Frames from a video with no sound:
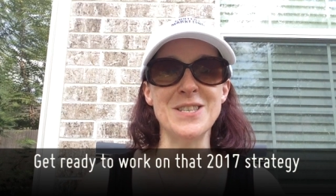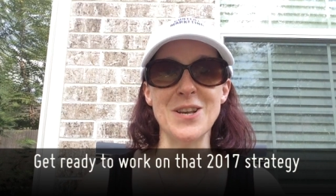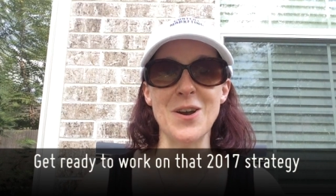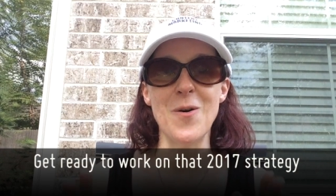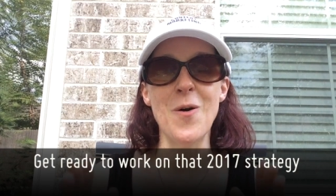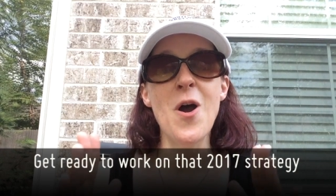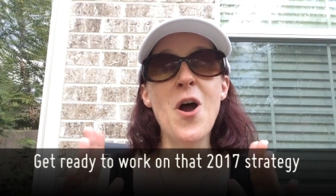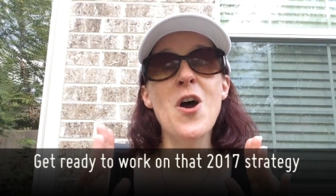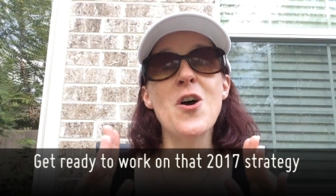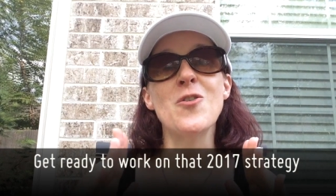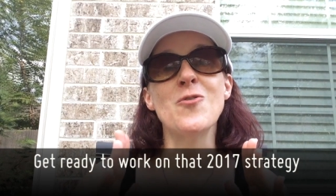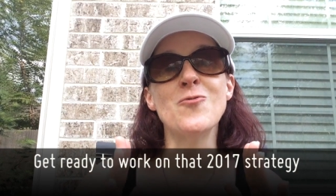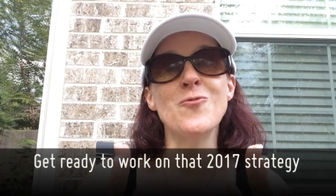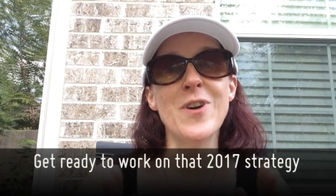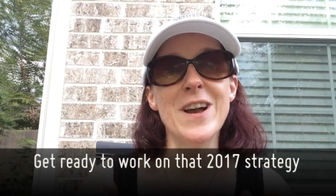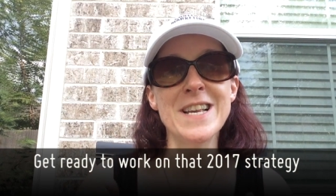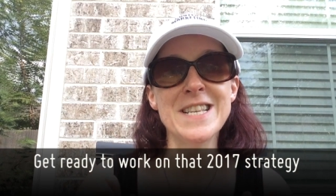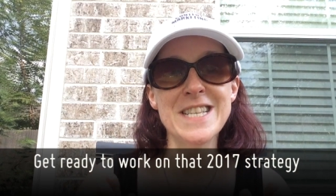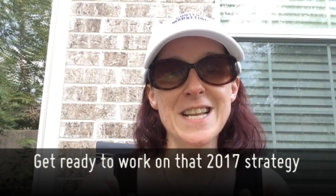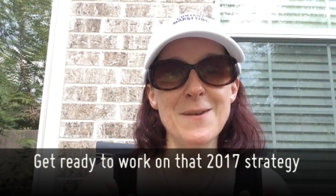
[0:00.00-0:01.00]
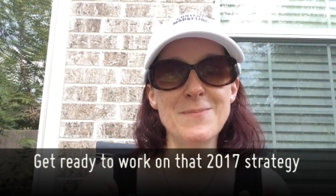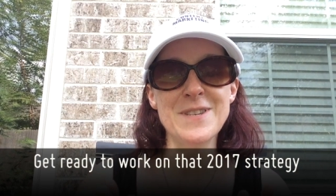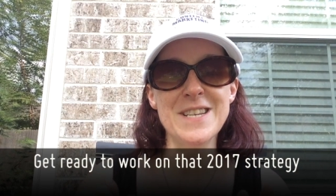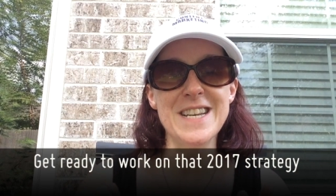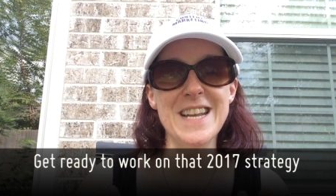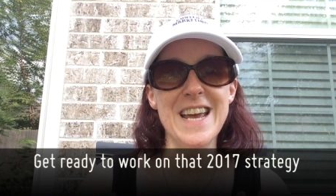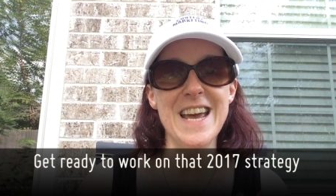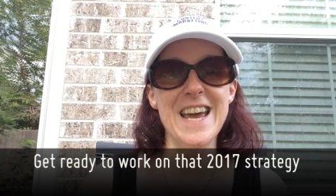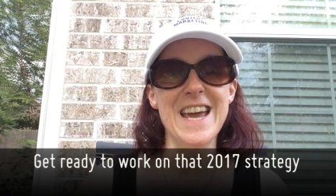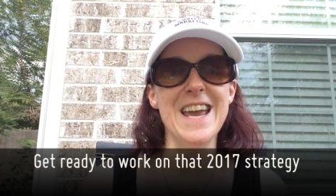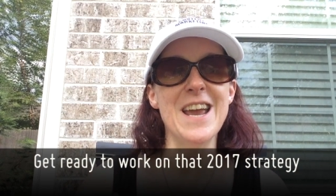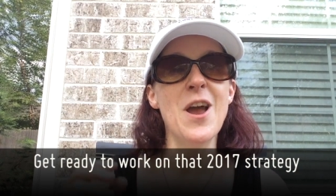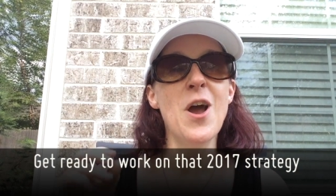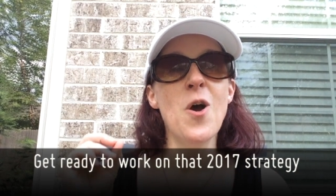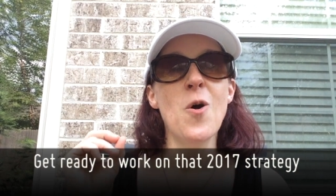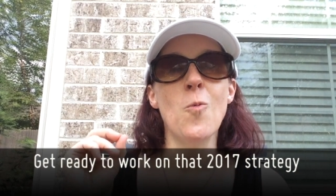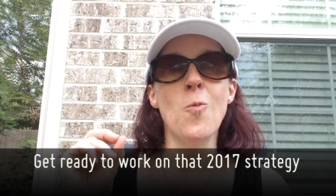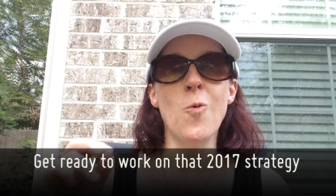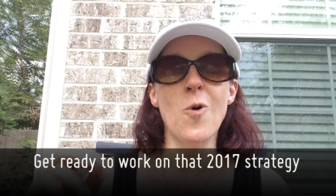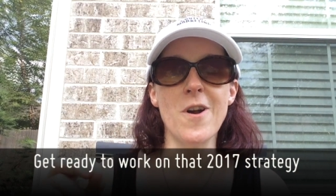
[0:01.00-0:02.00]
So rest up today,
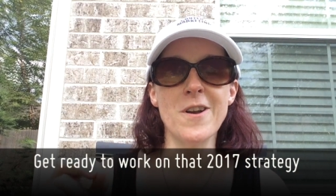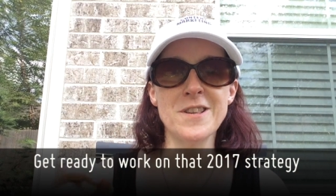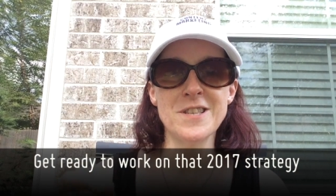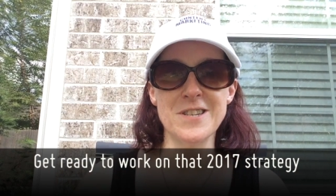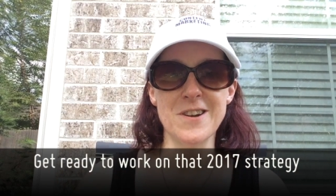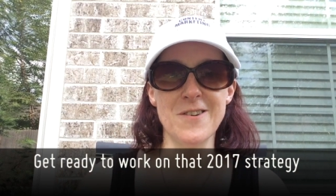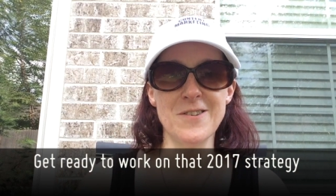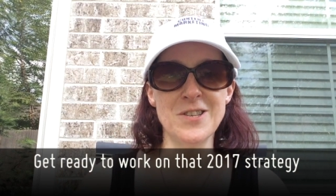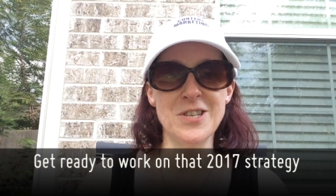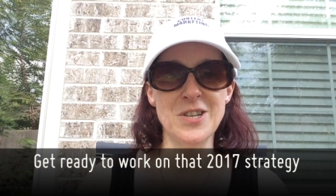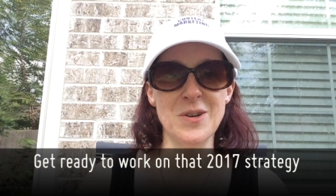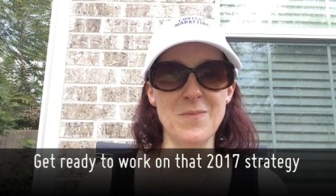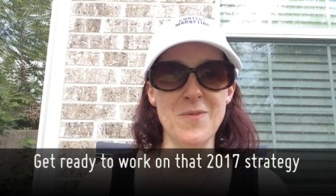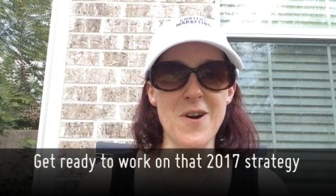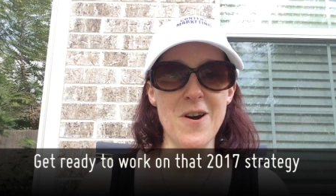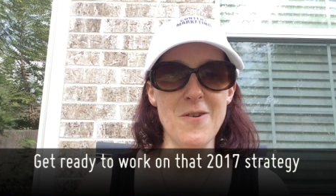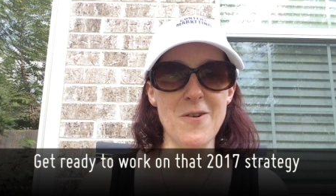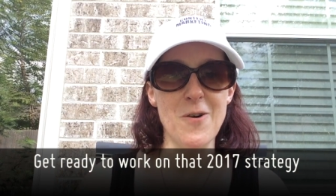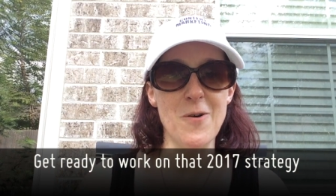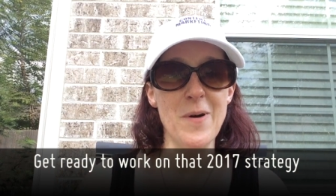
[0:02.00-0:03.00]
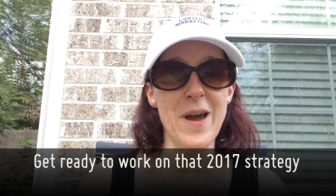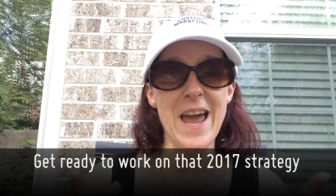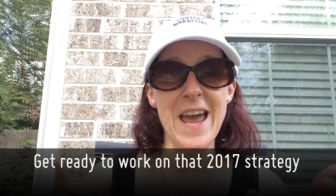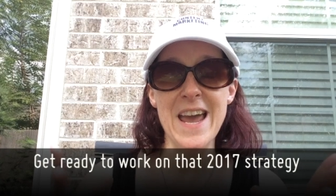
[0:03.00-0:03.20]
work starts tomorrow.